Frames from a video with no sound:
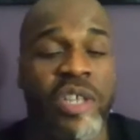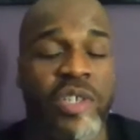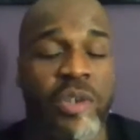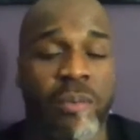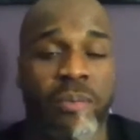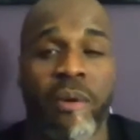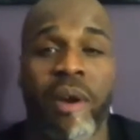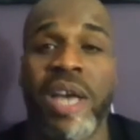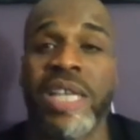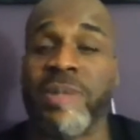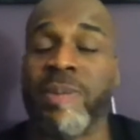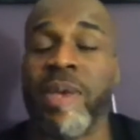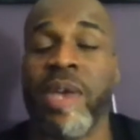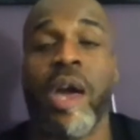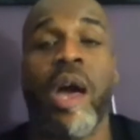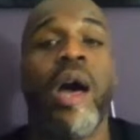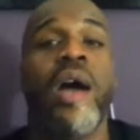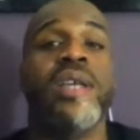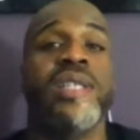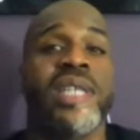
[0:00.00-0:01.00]
their price,
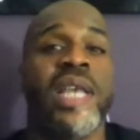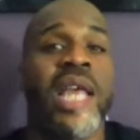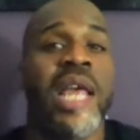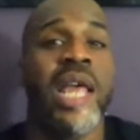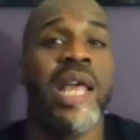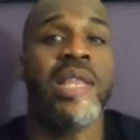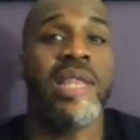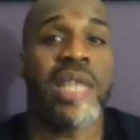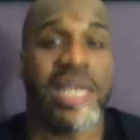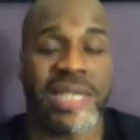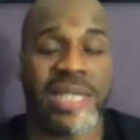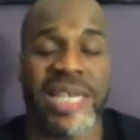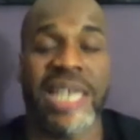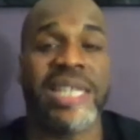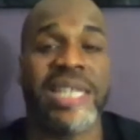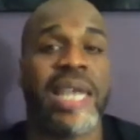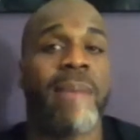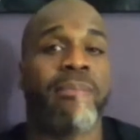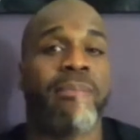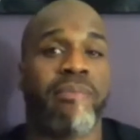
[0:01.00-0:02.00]
because the
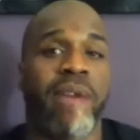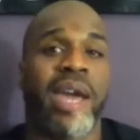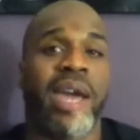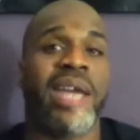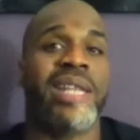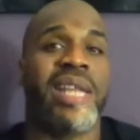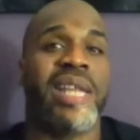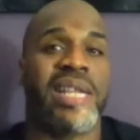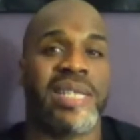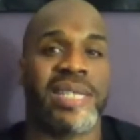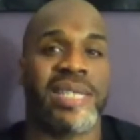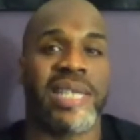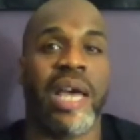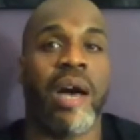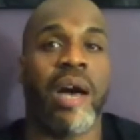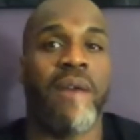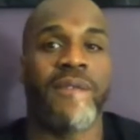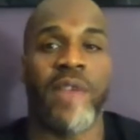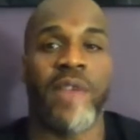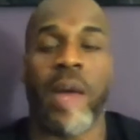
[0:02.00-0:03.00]
TNA brand
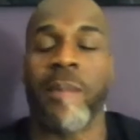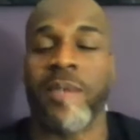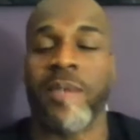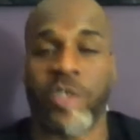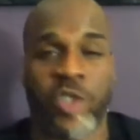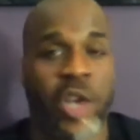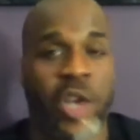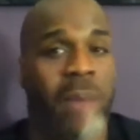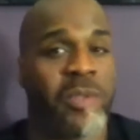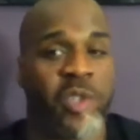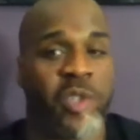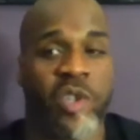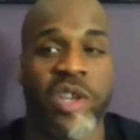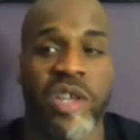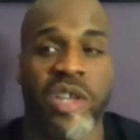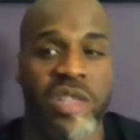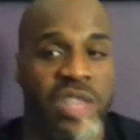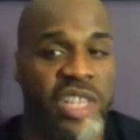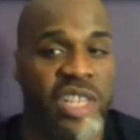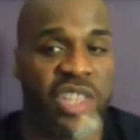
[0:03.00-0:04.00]
itself, I'm
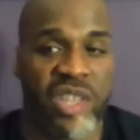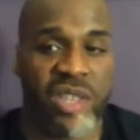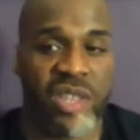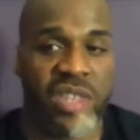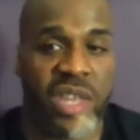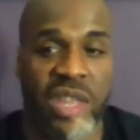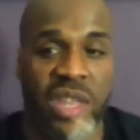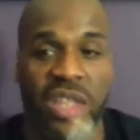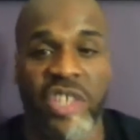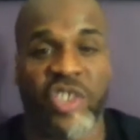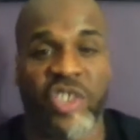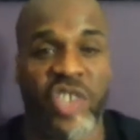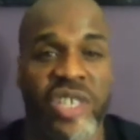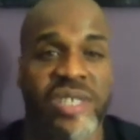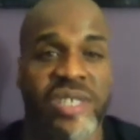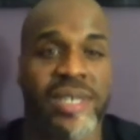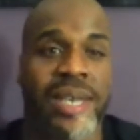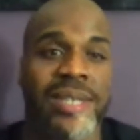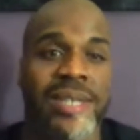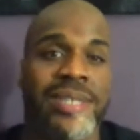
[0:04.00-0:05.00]
sure the
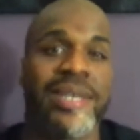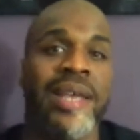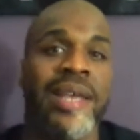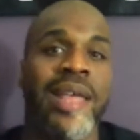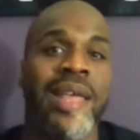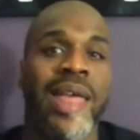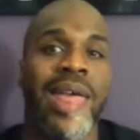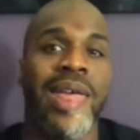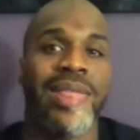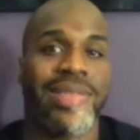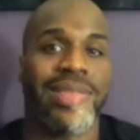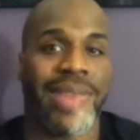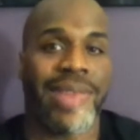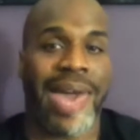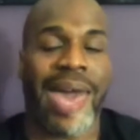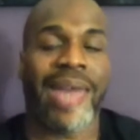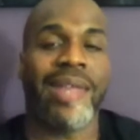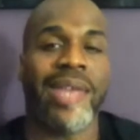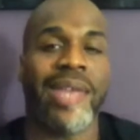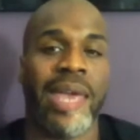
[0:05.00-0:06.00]
logistics
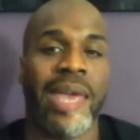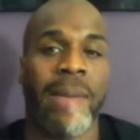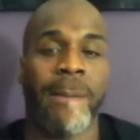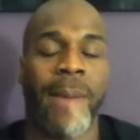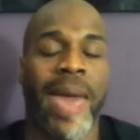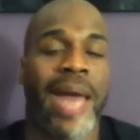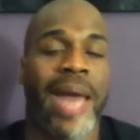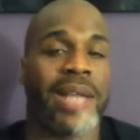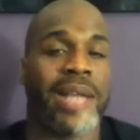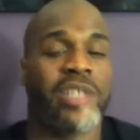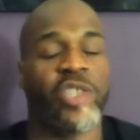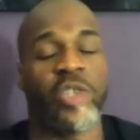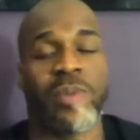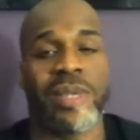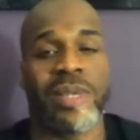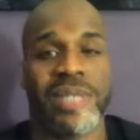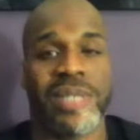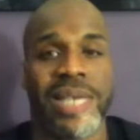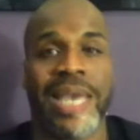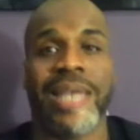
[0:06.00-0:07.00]
that
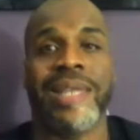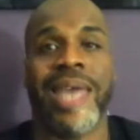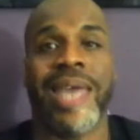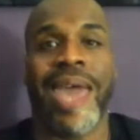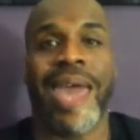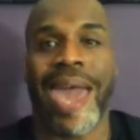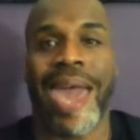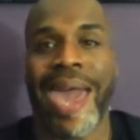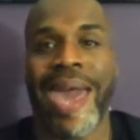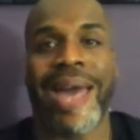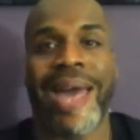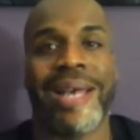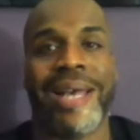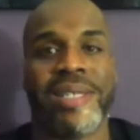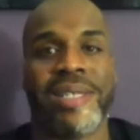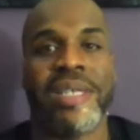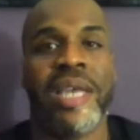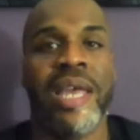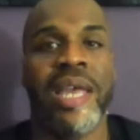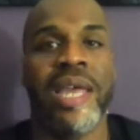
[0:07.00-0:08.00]
TNA
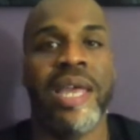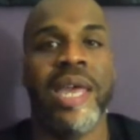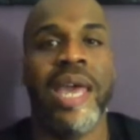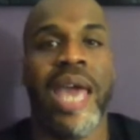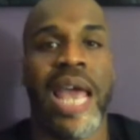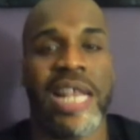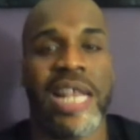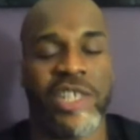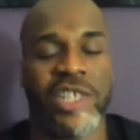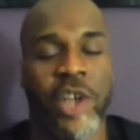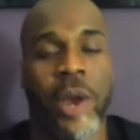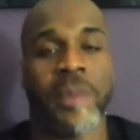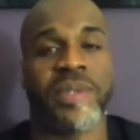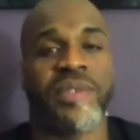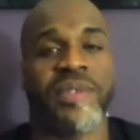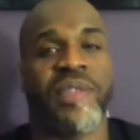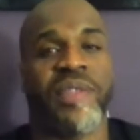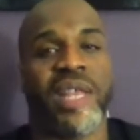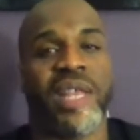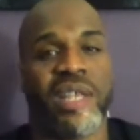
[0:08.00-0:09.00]
has in terms
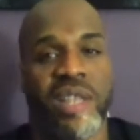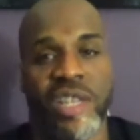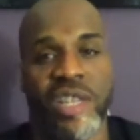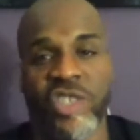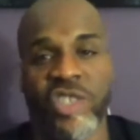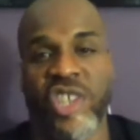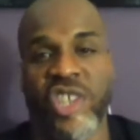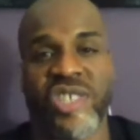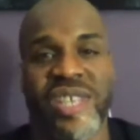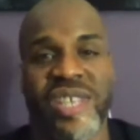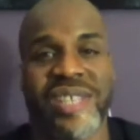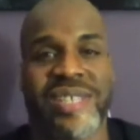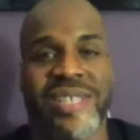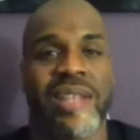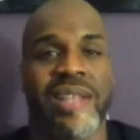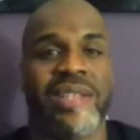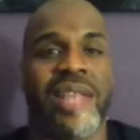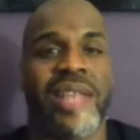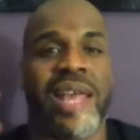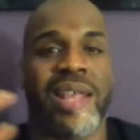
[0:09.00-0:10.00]
of like the logistics
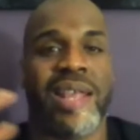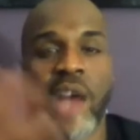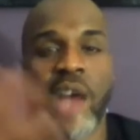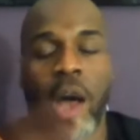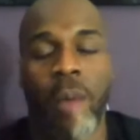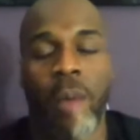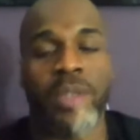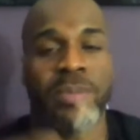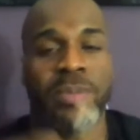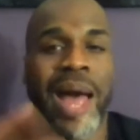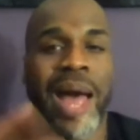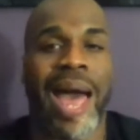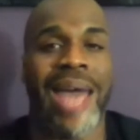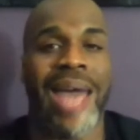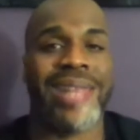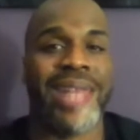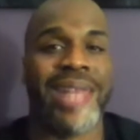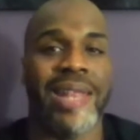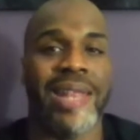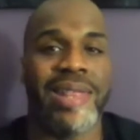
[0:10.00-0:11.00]
that comes
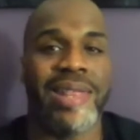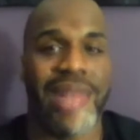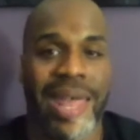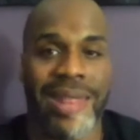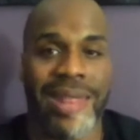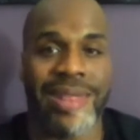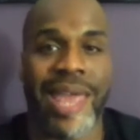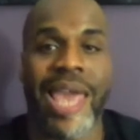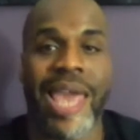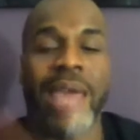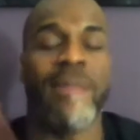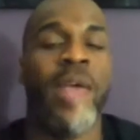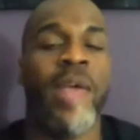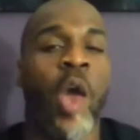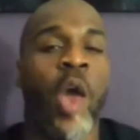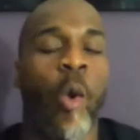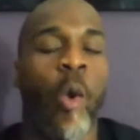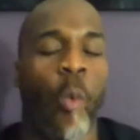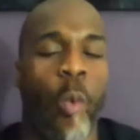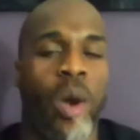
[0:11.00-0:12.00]
behind that name,
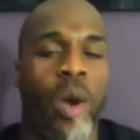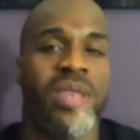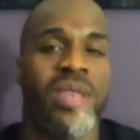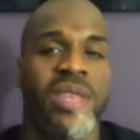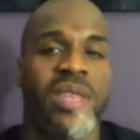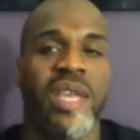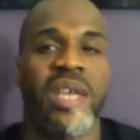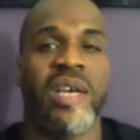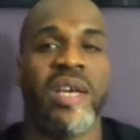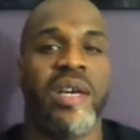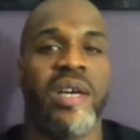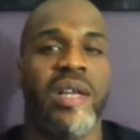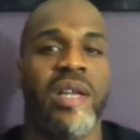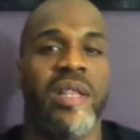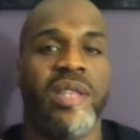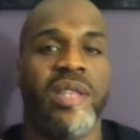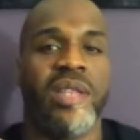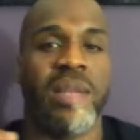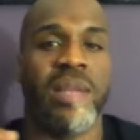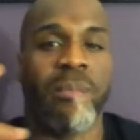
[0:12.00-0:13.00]
what the
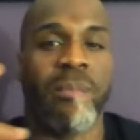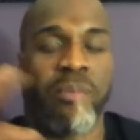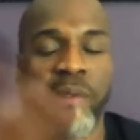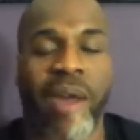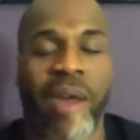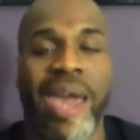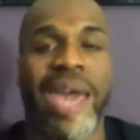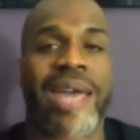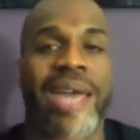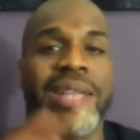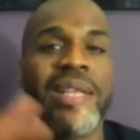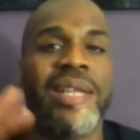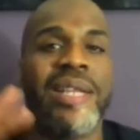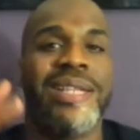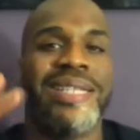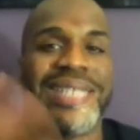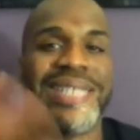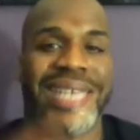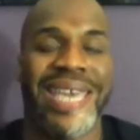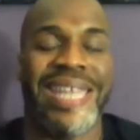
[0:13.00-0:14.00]
brand
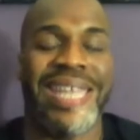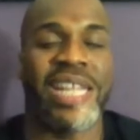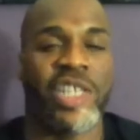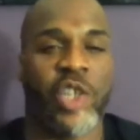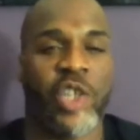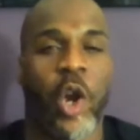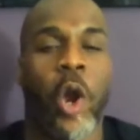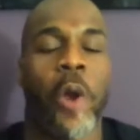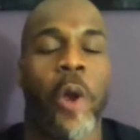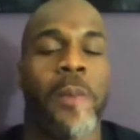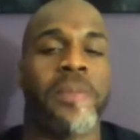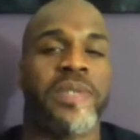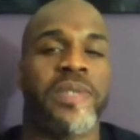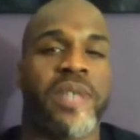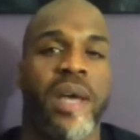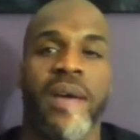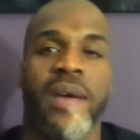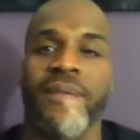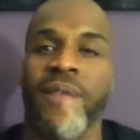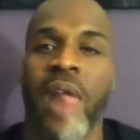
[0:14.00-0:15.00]
did in terms
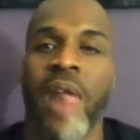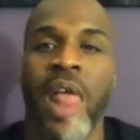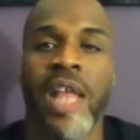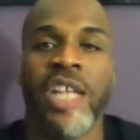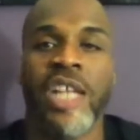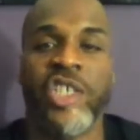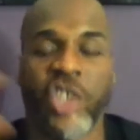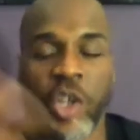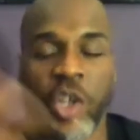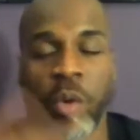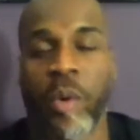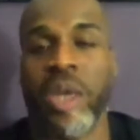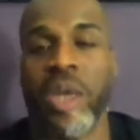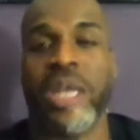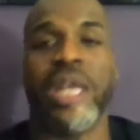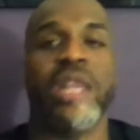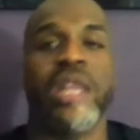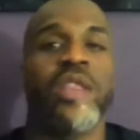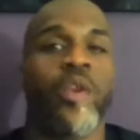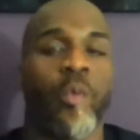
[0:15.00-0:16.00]
of
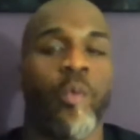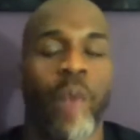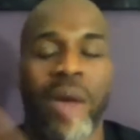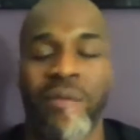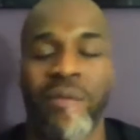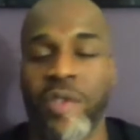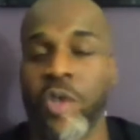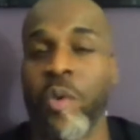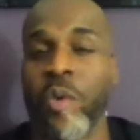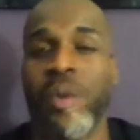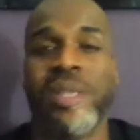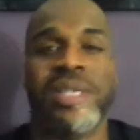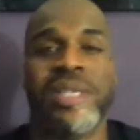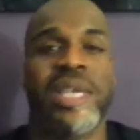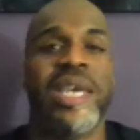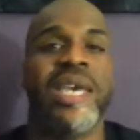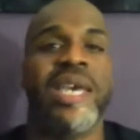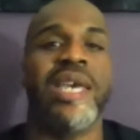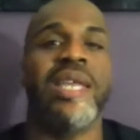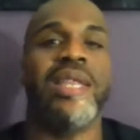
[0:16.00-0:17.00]
generating the revenue it
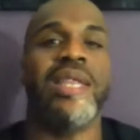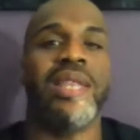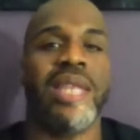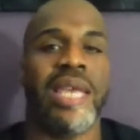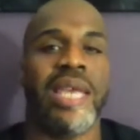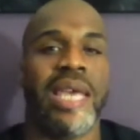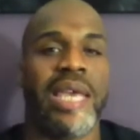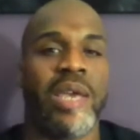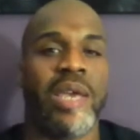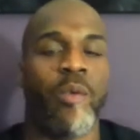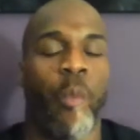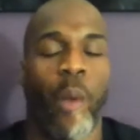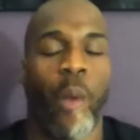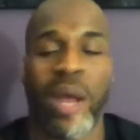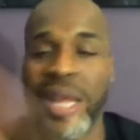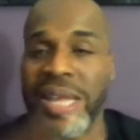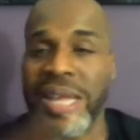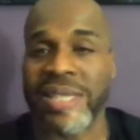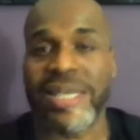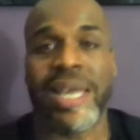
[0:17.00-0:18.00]
did, the
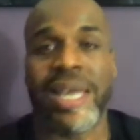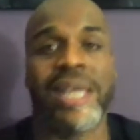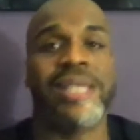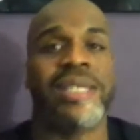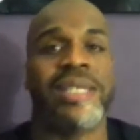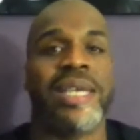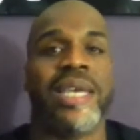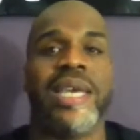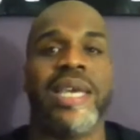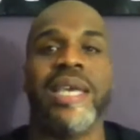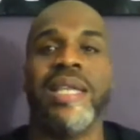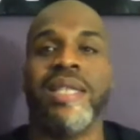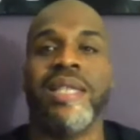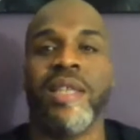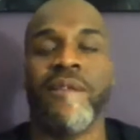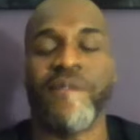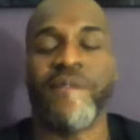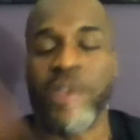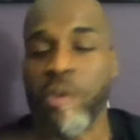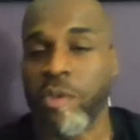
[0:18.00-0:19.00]
ratings that it did,
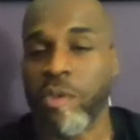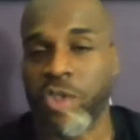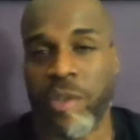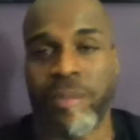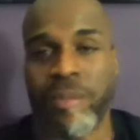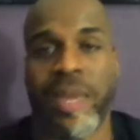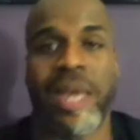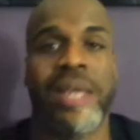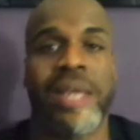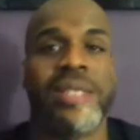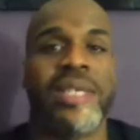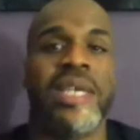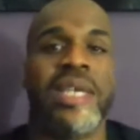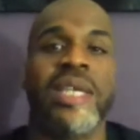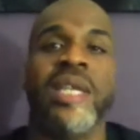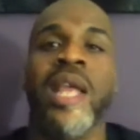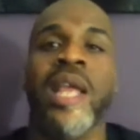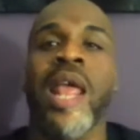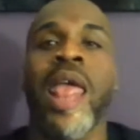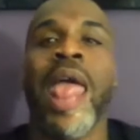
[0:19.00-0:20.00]
the viewership that it
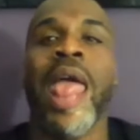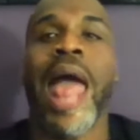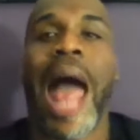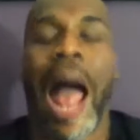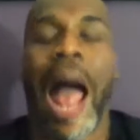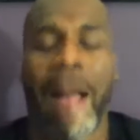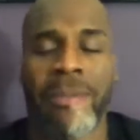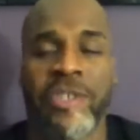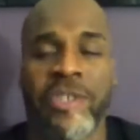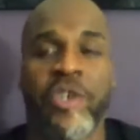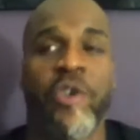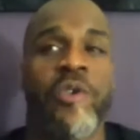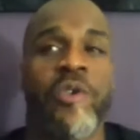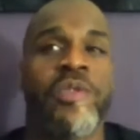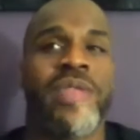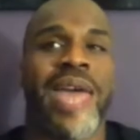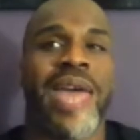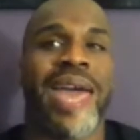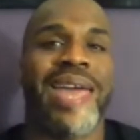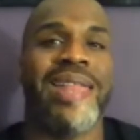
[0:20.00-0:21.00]
did. I'm sure
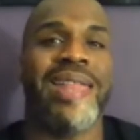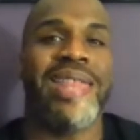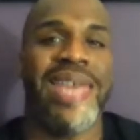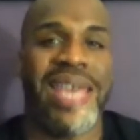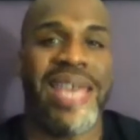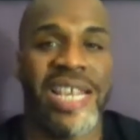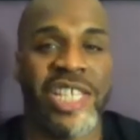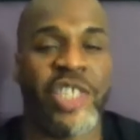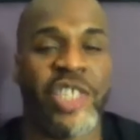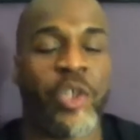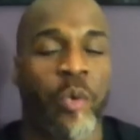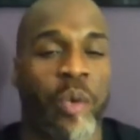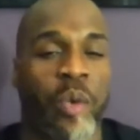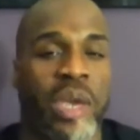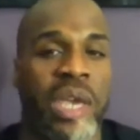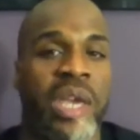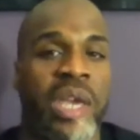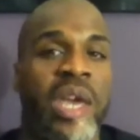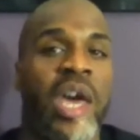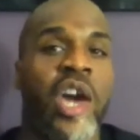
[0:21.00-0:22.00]
that
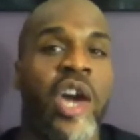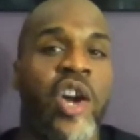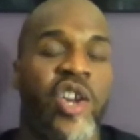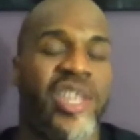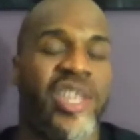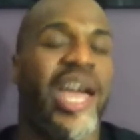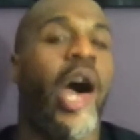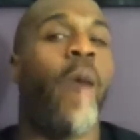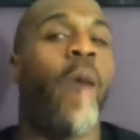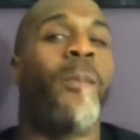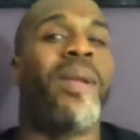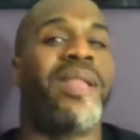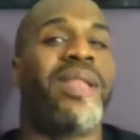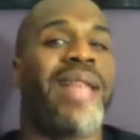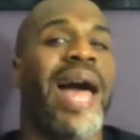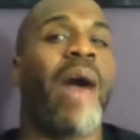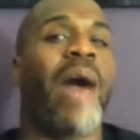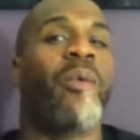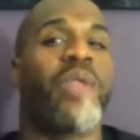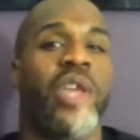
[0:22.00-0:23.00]
history could help a
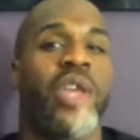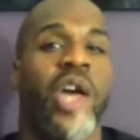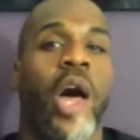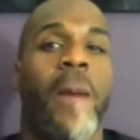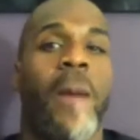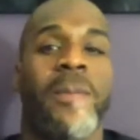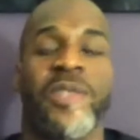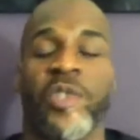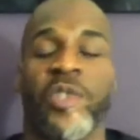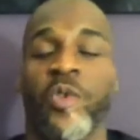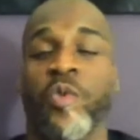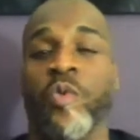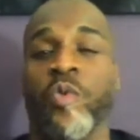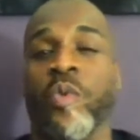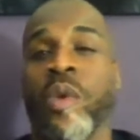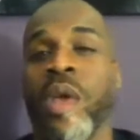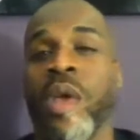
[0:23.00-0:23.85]
lot when it comes to